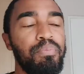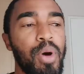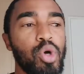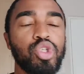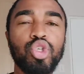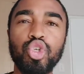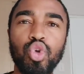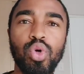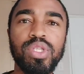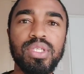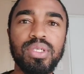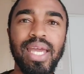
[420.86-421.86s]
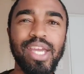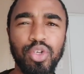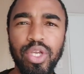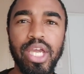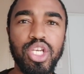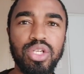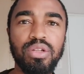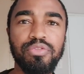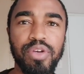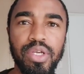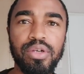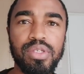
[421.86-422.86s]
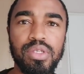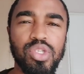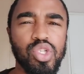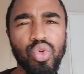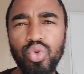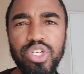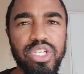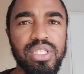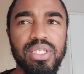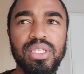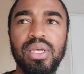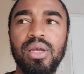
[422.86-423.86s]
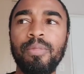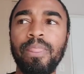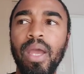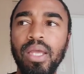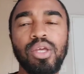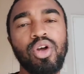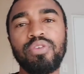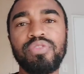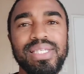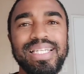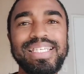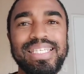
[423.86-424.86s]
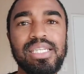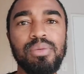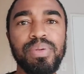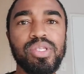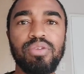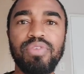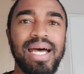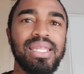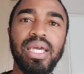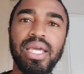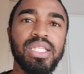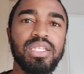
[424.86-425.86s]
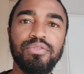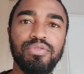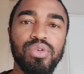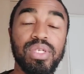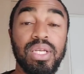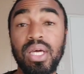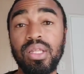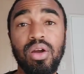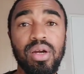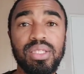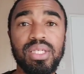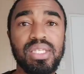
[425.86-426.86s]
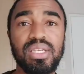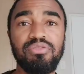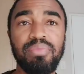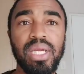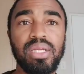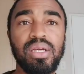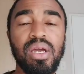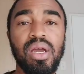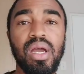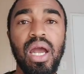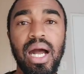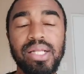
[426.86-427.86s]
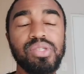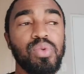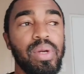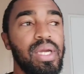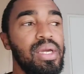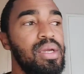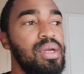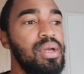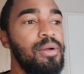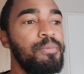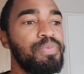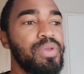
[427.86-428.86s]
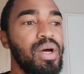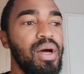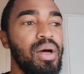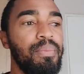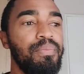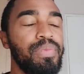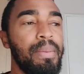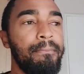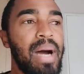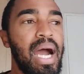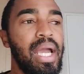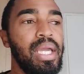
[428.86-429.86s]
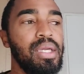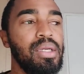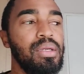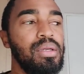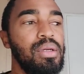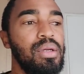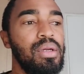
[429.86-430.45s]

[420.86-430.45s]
post short educational videos, solutions, and then obviously snippets of other interviews and other content I've made elsewhere. My